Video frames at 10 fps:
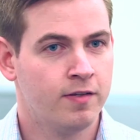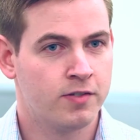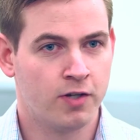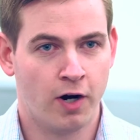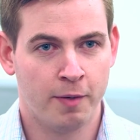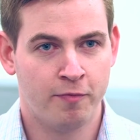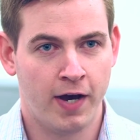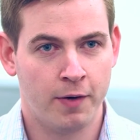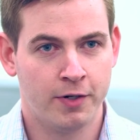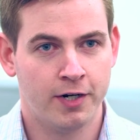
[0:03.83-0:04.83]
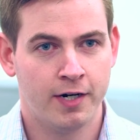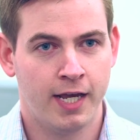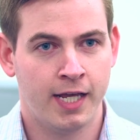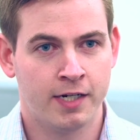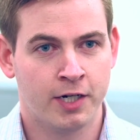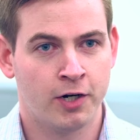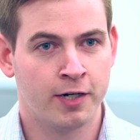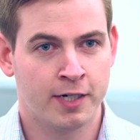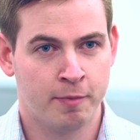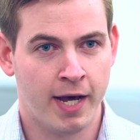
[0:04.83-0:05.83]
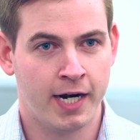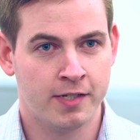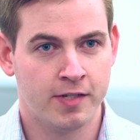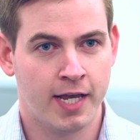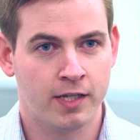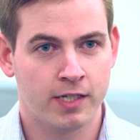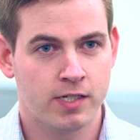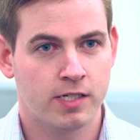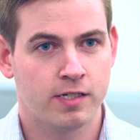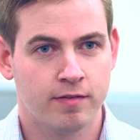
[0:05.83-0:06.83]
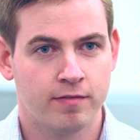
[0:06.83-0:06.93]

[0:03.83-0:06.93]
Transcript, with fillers: startup founder, and current commodities analyst.